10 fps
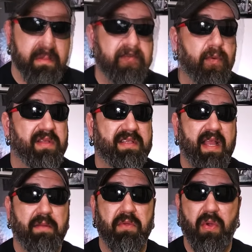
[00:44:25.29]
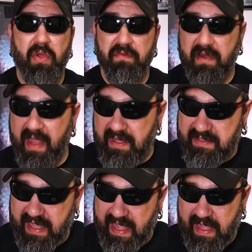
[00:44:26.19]
As for what state I'm going over
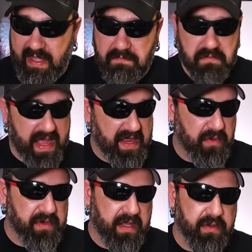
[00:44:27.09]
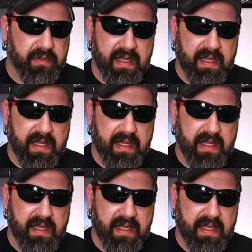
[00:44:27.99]
next, um, I don't know.